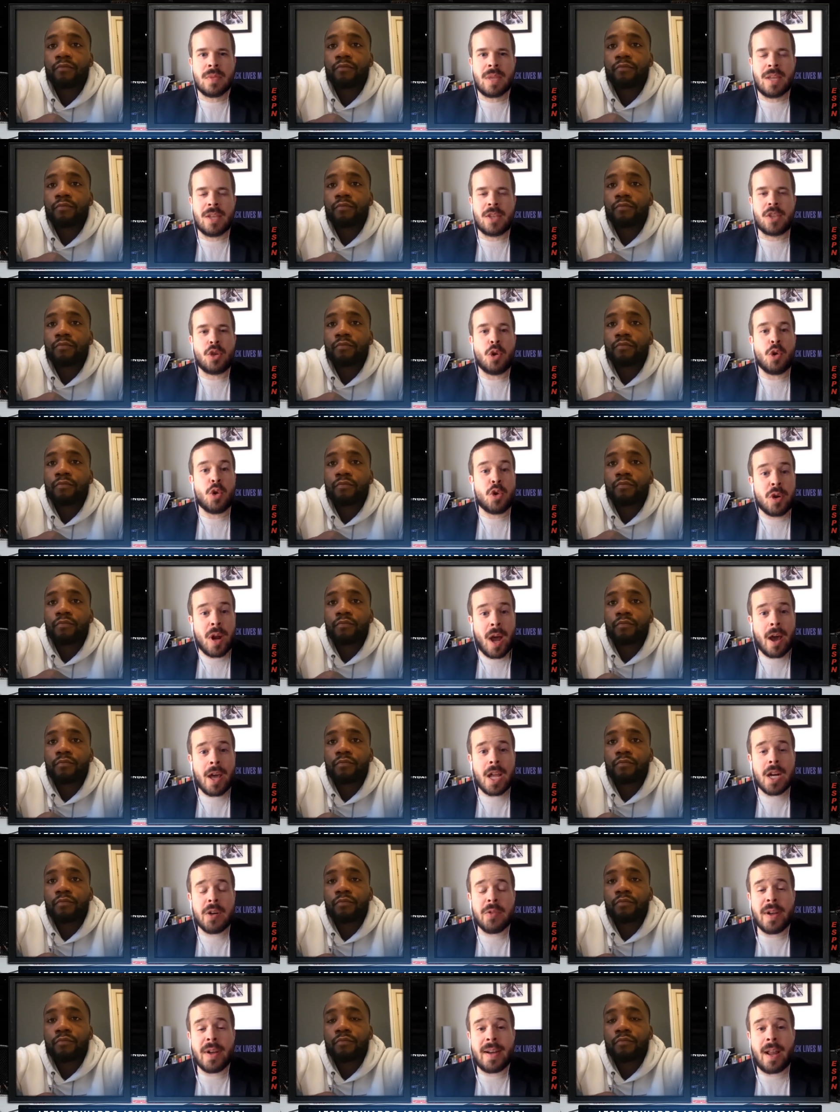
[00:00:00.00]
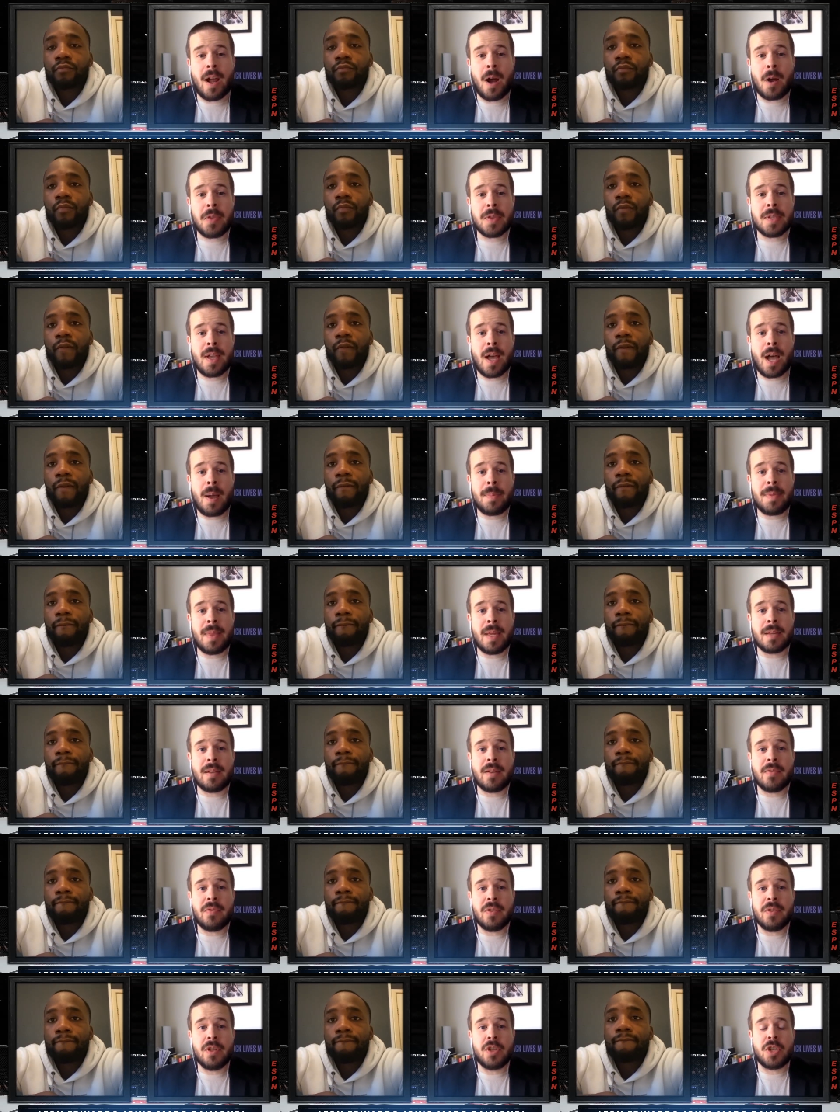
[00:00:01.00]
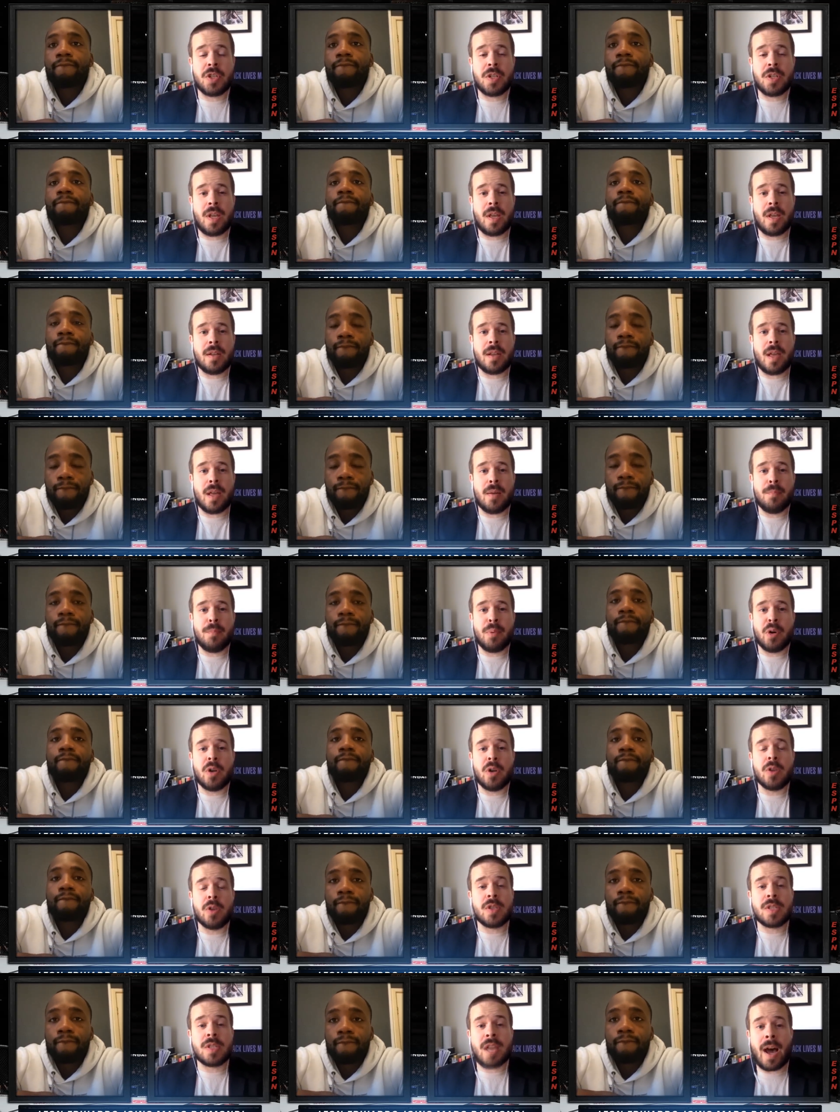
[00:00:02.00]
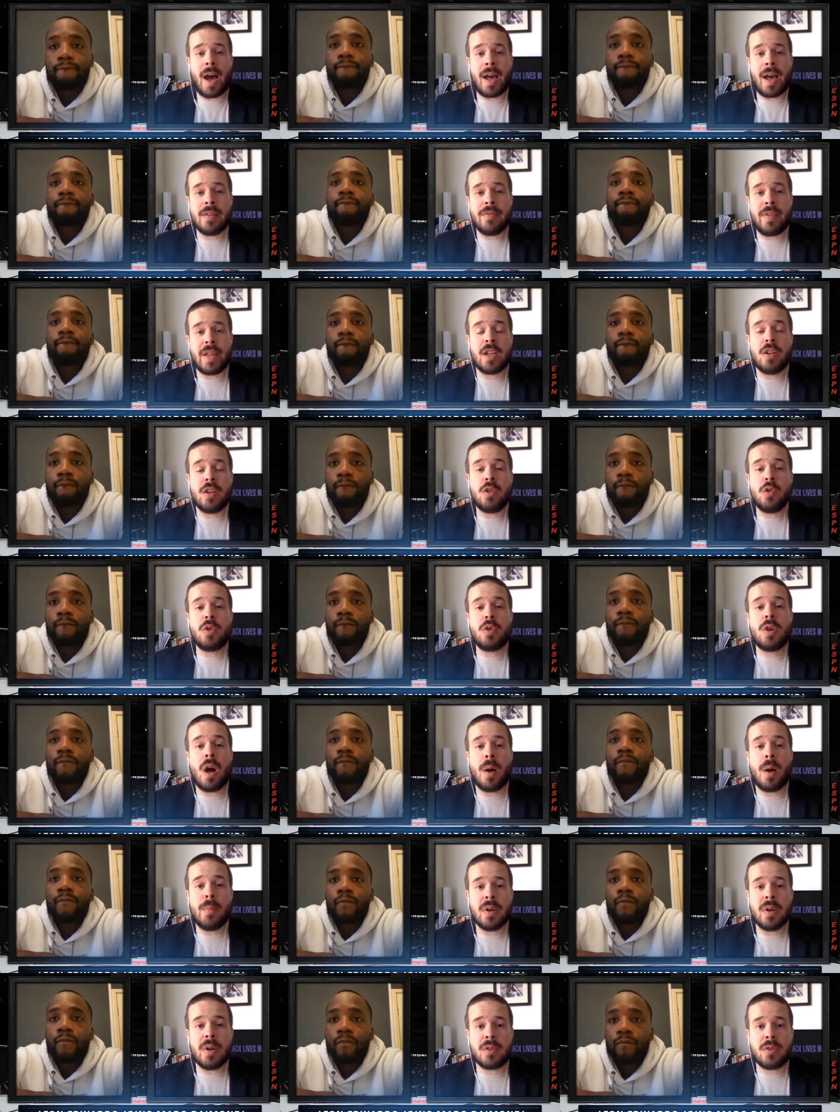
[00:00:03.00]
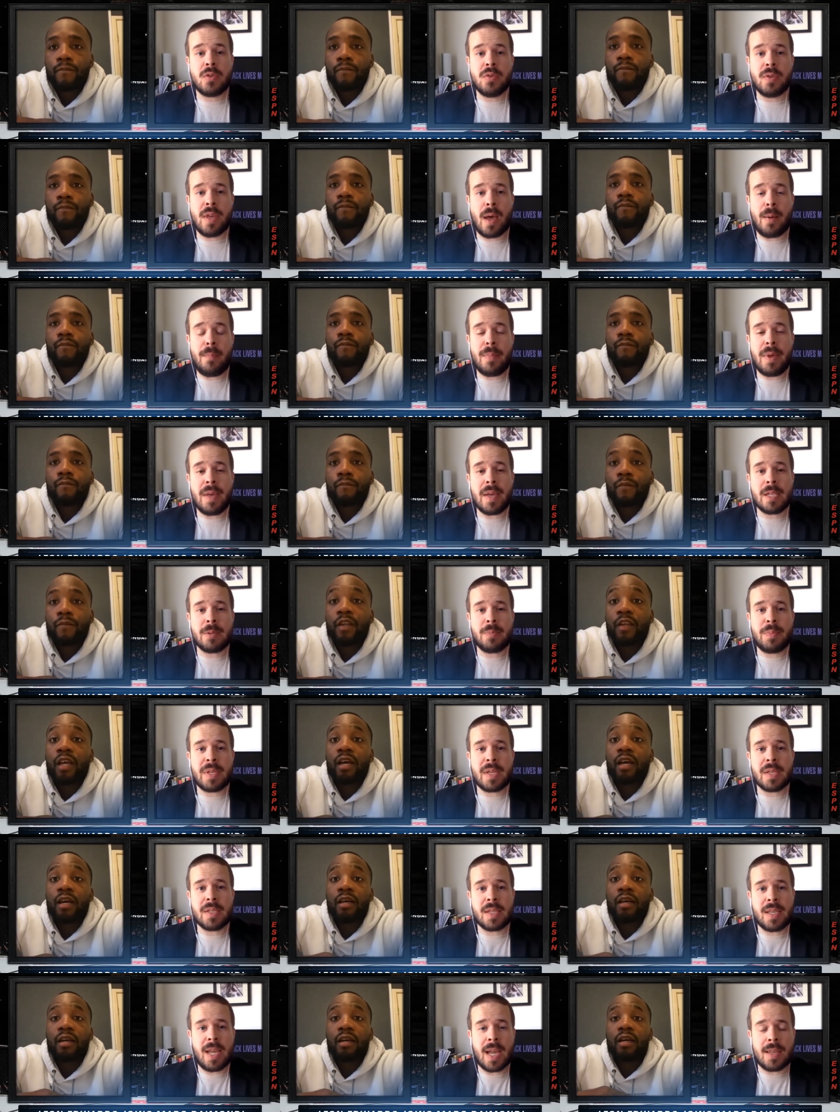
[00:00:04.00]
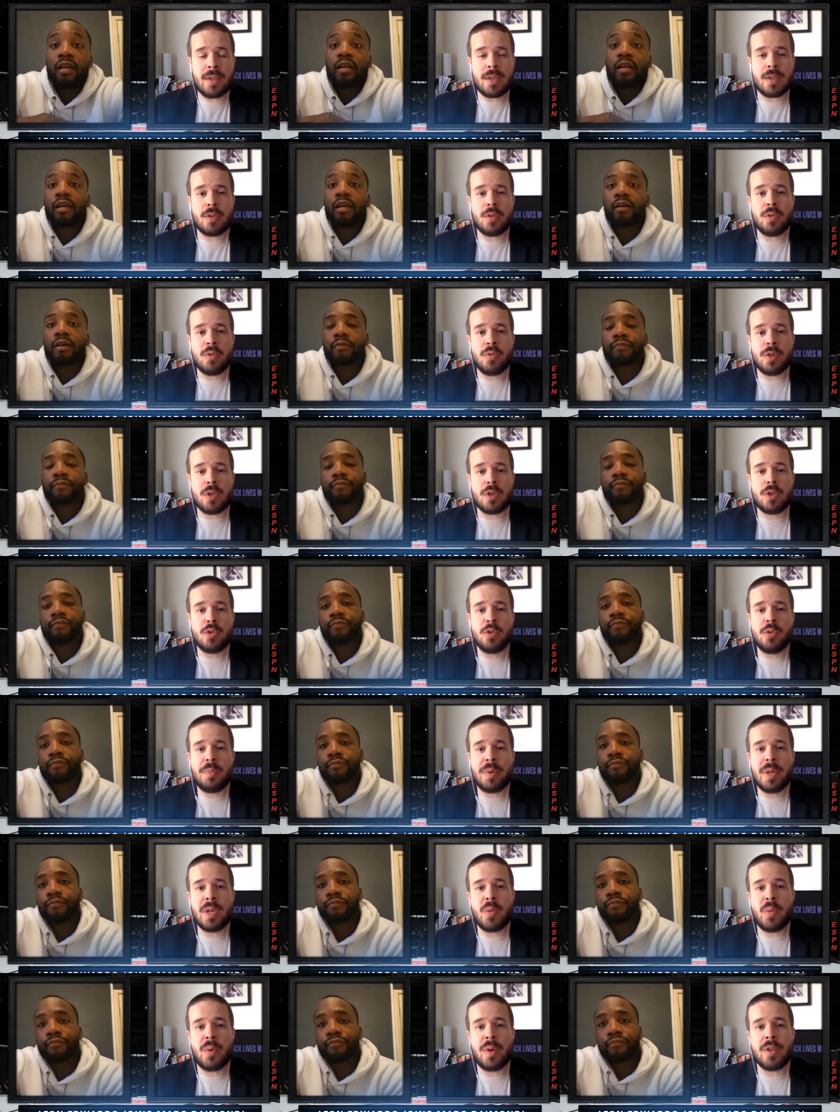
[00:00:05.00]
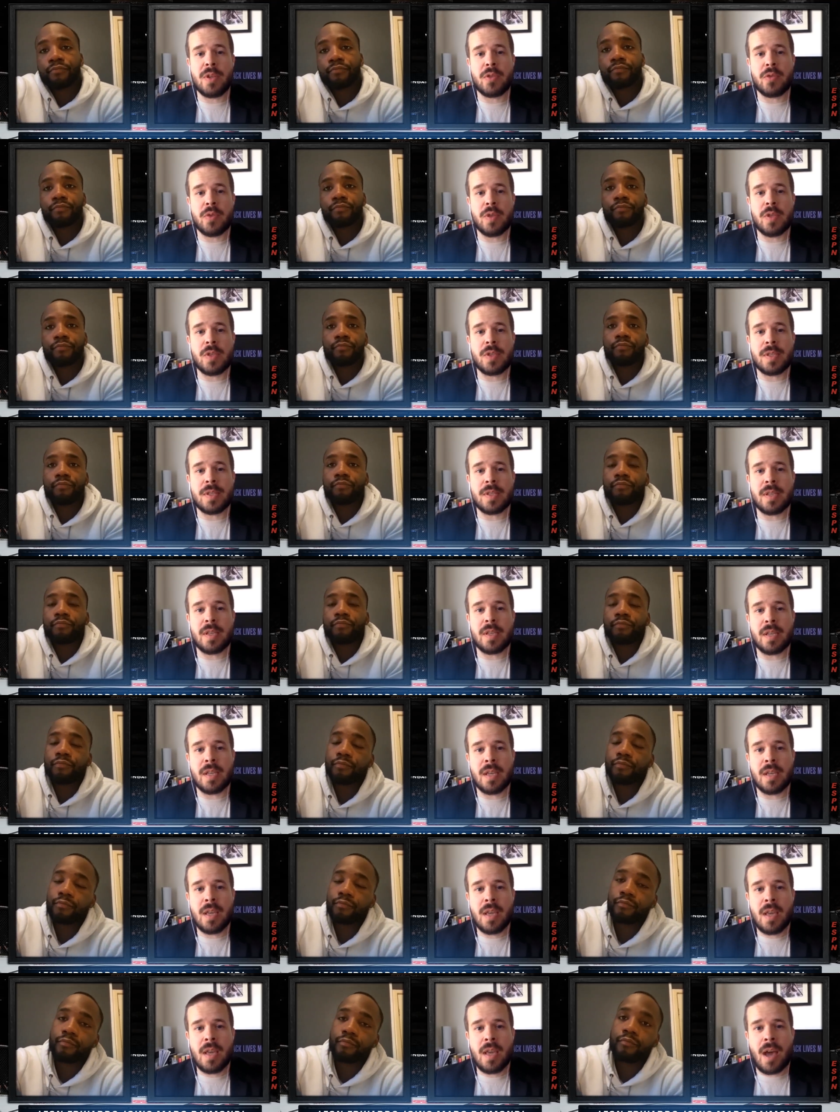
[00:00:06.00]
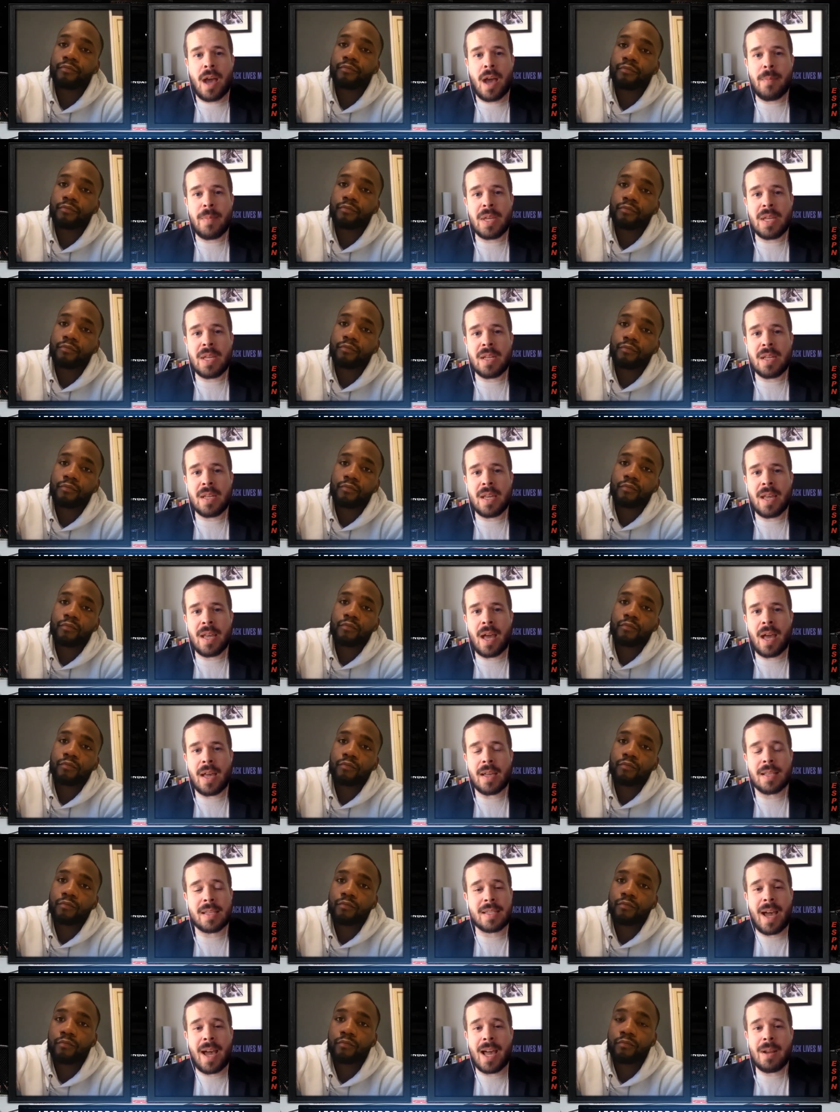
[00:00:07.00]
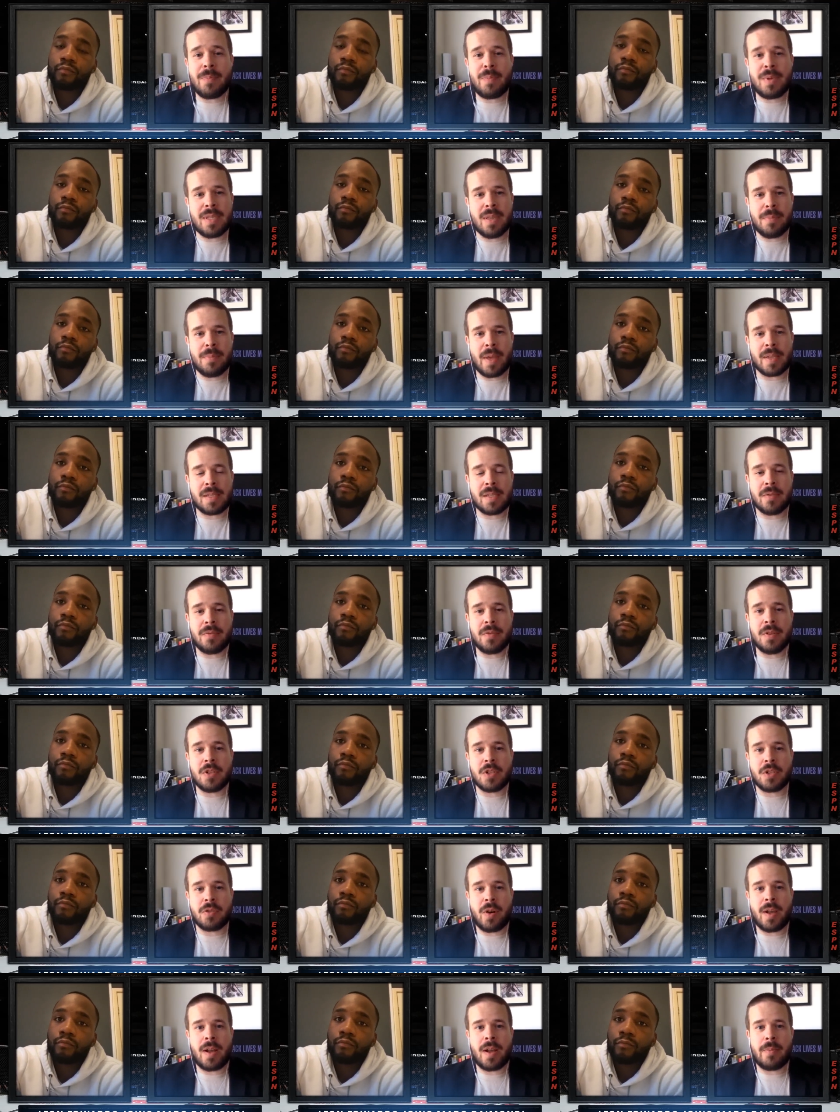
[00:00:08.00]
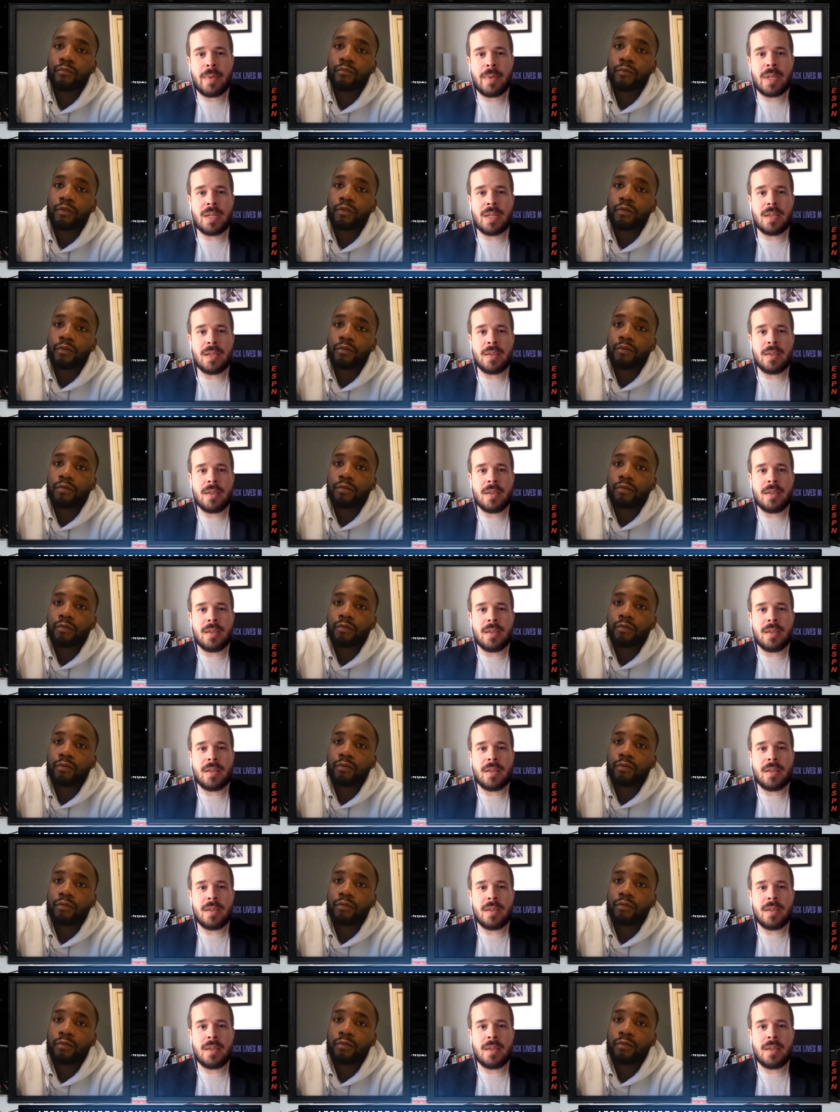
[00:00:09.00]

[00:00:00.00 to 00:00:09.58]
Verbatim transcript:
Speaker 1: it's so crowded right now at the top of that division and and Burns is kind of like a newcomer to that mix because yeah. he had the two the two big wins recently I mean, it's got to be the best division, right? I mean, in